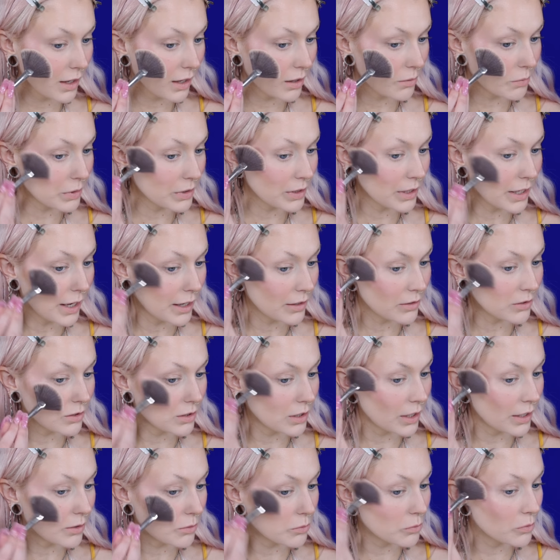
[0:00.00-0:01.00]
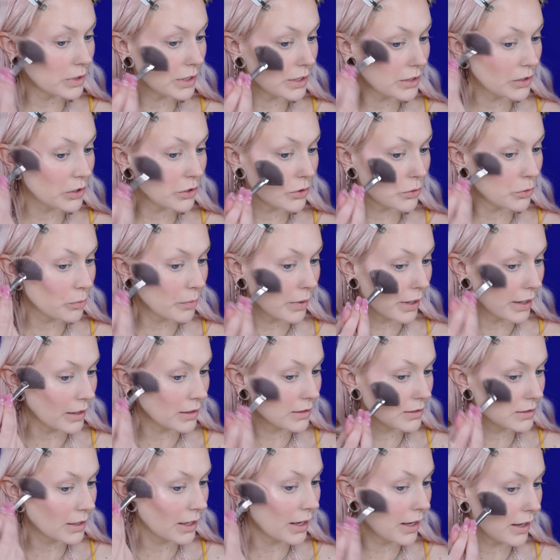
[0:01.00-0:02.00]
I really had to like redo my
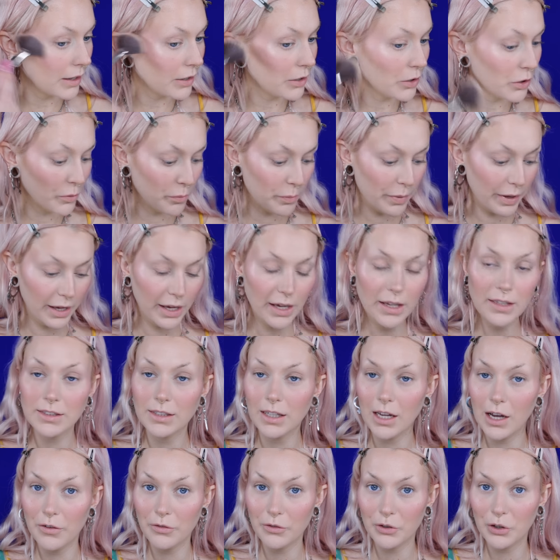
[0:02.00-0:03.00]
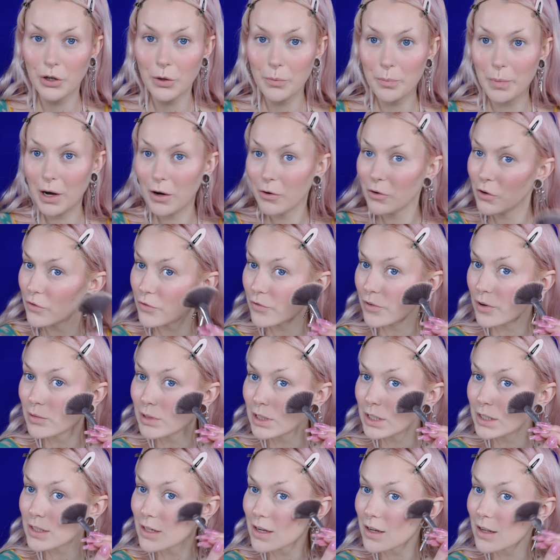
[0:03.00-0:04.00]
entire base after the powder
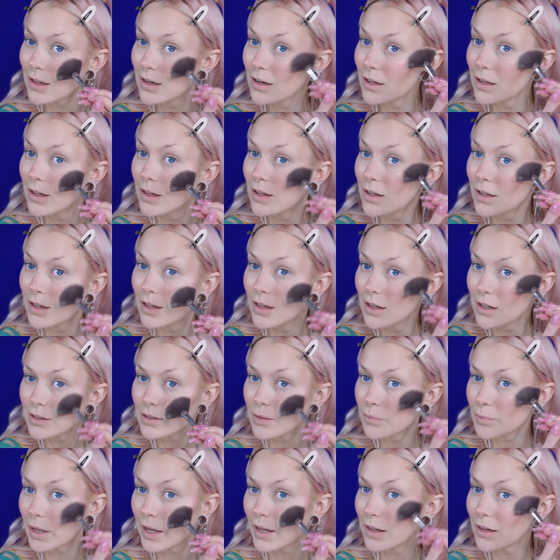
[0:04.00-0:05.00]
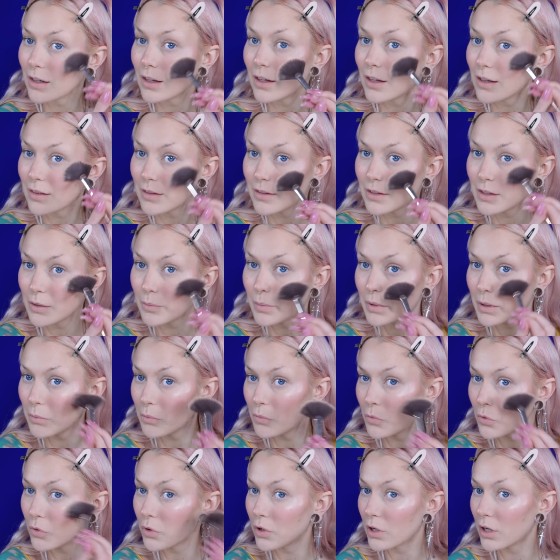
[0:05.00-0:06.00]
foundation. So I'm adding a little bit
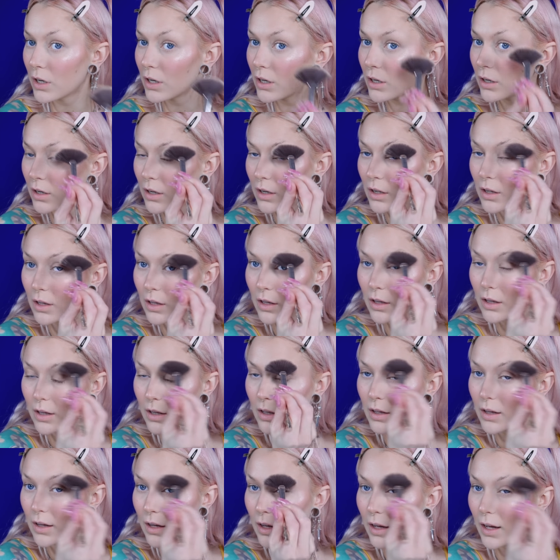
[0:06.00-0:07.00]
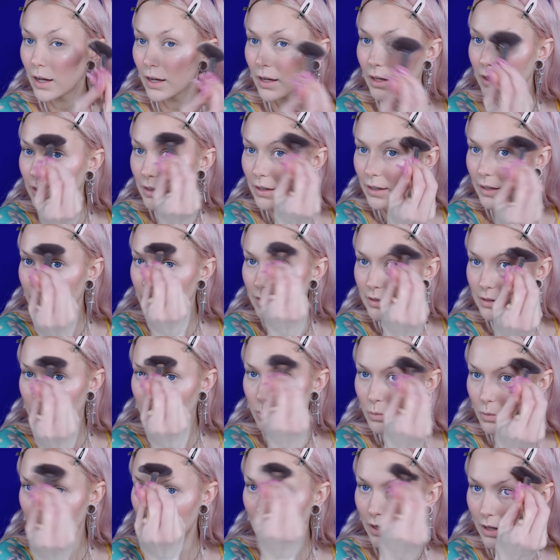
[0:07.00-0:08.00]
more highlight as
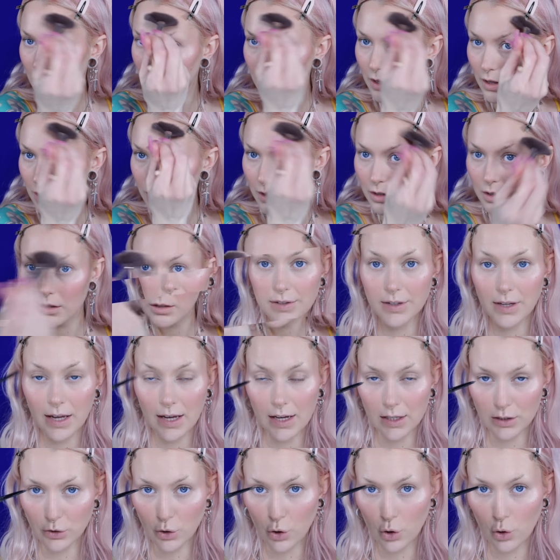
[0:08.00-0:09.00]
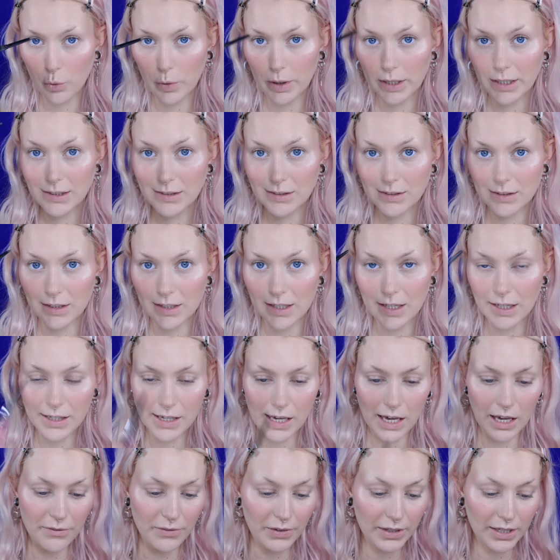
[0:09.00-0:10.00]
well. As always, the
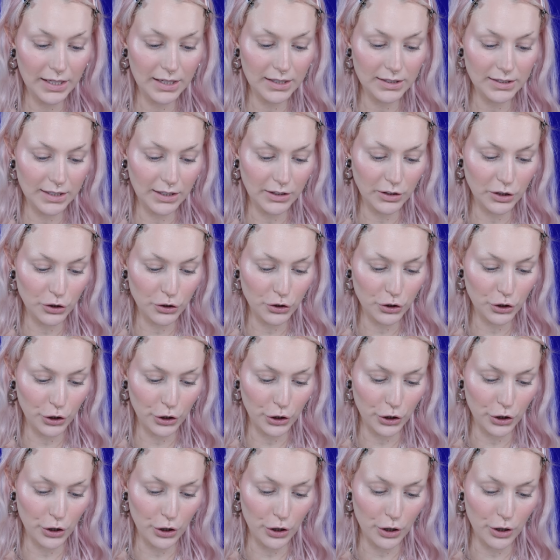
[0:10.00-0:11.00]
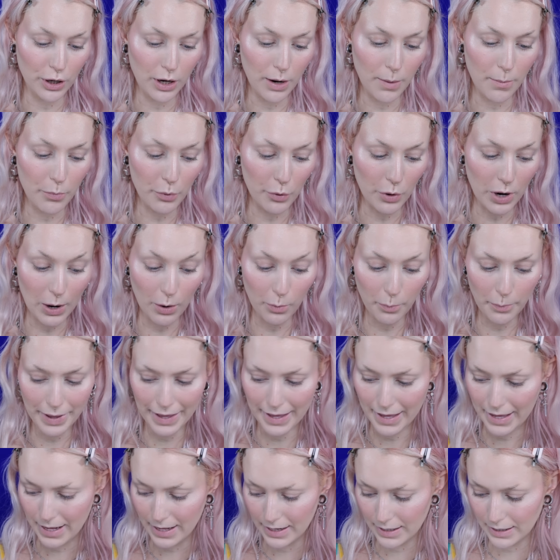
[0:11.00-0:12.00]
KVD Signature Brow
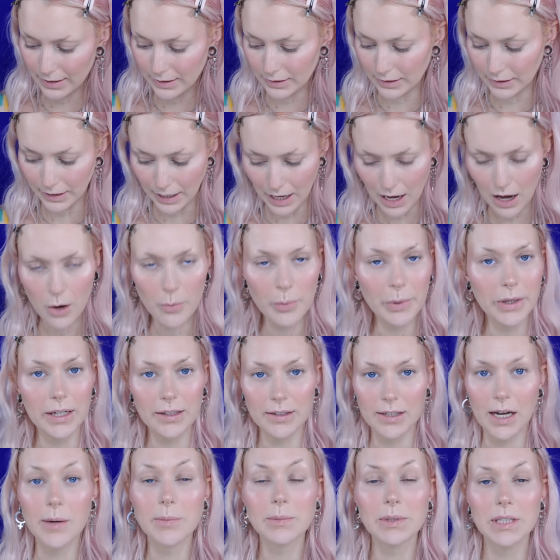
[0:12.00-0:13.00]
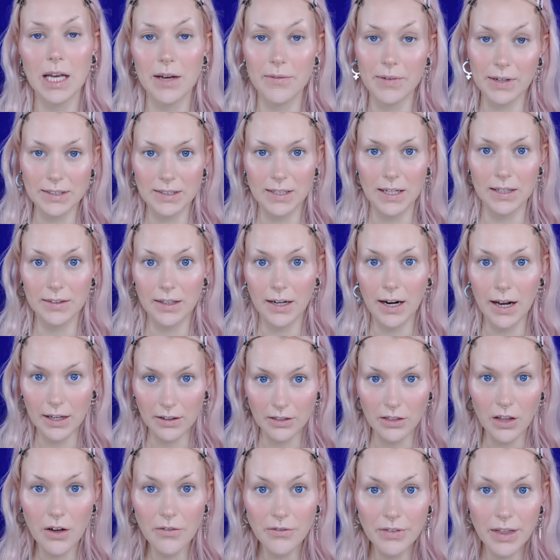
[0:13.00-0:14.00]
Pen. Like how many times have I said that I
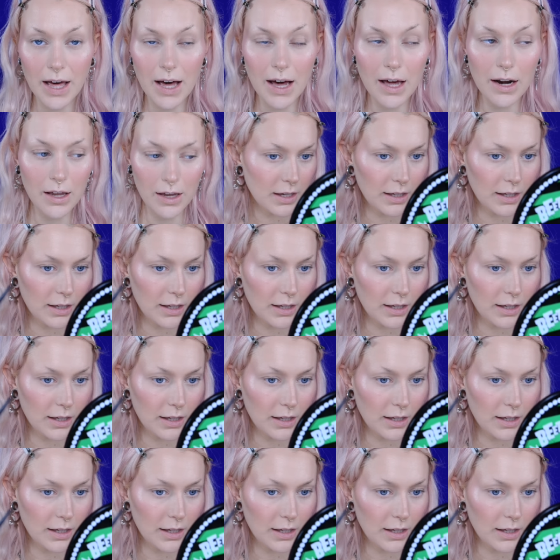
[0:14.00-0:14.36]
love that?